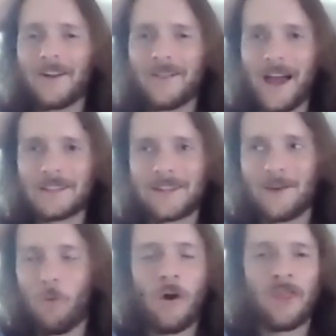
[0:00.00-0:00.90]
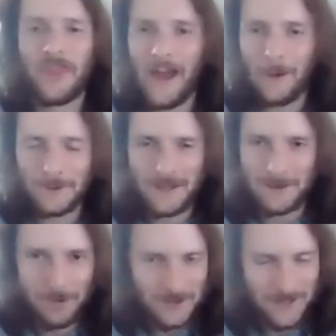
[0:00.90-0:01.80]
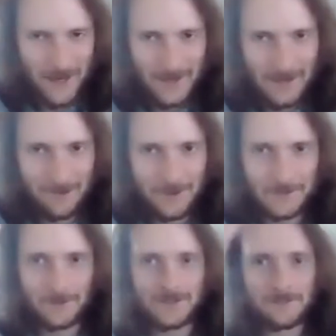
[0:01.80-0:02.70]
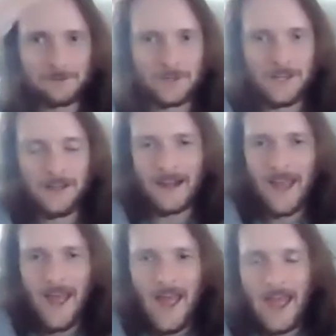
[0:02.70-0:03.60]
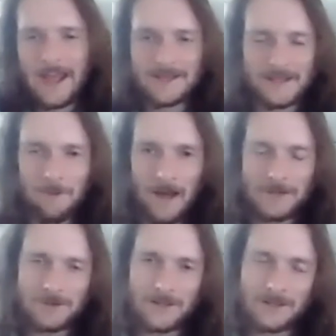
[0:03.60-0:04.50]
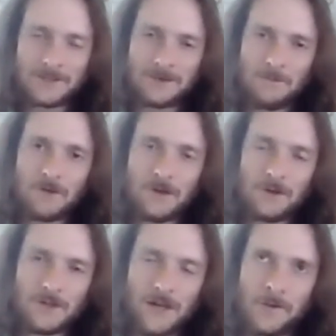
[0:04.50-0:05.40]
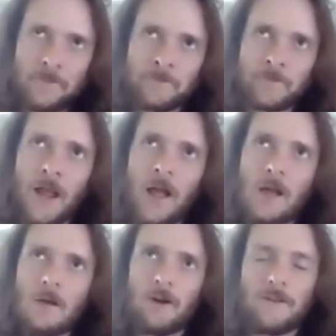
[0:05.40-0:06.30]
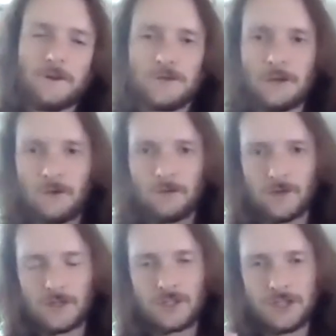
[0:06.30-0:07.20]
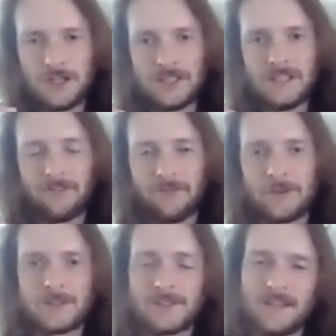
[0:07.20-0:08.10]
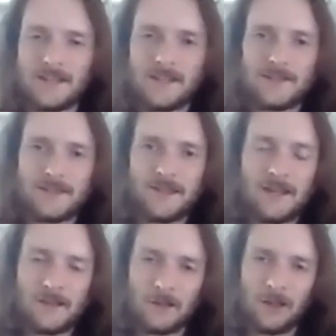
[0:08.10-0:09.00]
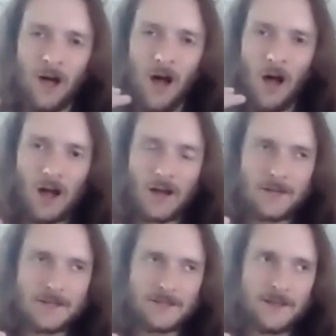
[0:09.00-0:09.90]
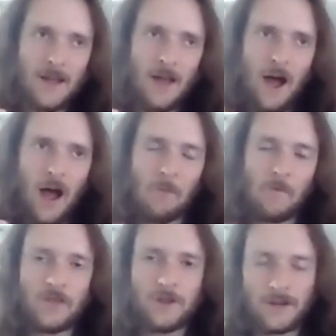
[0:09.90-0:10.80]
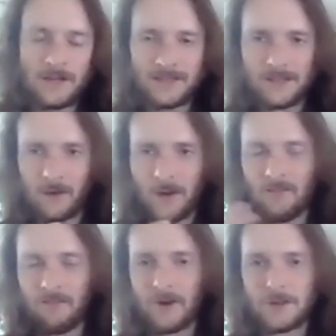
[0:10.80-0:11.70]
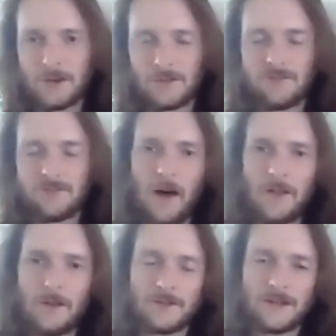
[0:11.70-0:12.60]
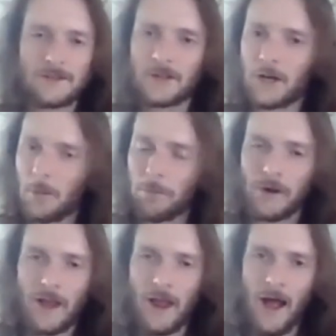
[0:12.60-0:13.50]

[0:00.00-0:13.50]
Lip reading: that's a 1000% increase. So it's this really like asymmetric distribution. But if you do differences in the logs, you can still convert those values and interpret it